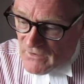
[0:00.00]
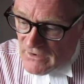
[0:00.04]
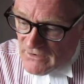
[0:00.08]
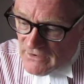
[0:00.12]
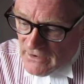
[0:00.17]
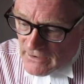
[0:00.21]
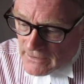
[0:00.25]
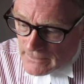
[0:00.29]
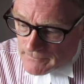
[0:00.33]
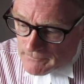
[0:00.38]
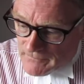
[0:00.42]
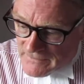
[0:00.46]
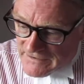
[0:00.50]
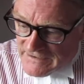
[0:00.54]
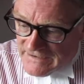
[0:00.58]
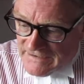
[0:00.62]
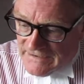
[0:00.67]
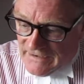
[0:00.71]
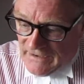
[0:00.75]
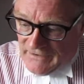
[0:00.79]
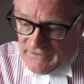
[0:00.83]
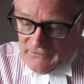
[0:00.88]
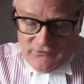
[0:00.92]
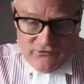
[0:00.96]
And
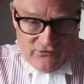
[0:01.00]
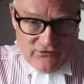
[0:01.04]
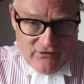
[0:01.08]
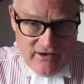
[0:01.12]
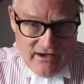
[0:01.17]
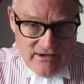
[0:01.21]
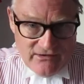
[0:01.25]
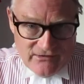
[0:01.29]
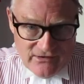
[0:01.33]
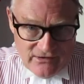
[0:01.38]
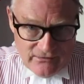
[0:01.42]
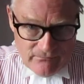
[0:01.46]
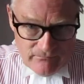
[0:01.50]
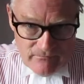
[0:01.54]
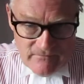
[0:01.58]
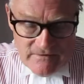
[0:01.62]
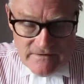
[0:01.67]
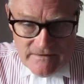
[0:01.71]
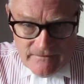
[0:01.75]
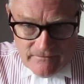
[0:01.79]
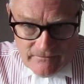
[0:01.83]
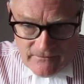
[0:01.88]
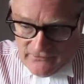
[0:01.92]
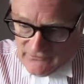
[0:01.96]
it stated
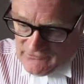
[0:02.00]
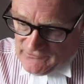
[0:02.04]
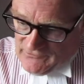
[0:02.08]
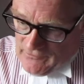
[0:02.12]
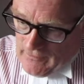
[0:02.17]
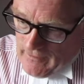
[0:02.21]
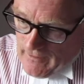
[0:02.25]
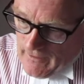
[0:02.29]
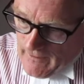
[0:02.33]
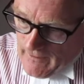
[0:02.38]
this